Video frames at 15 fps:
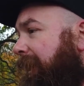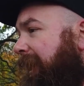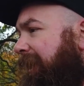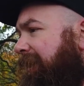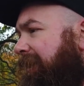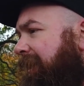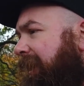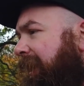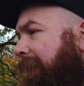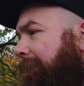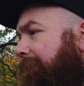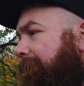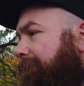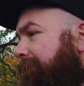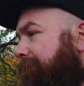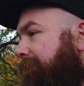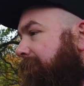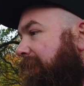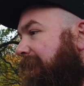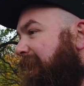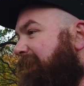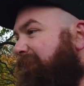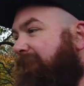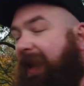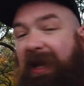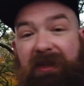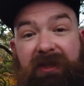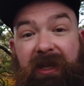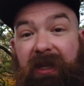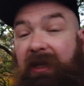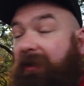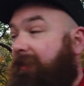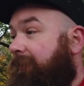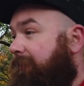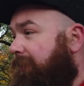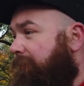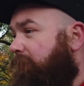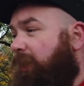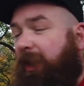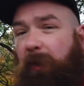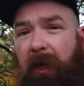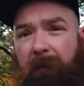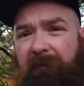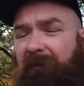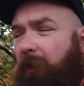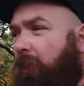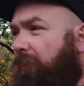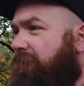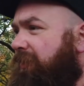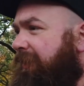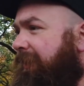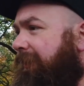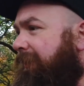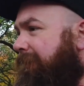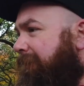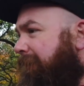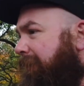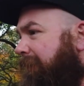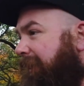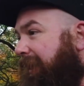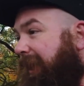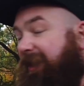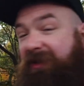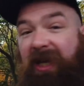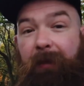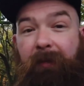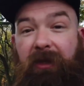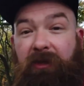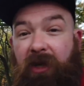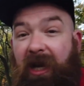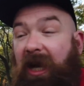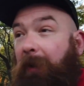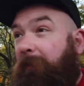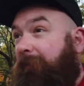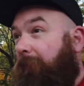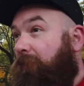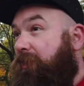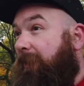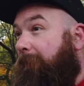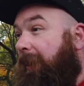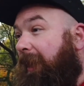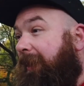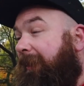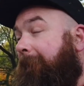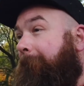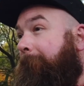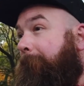and F13, I'll show you where I'm focusing, and that's getting me sharp front to back.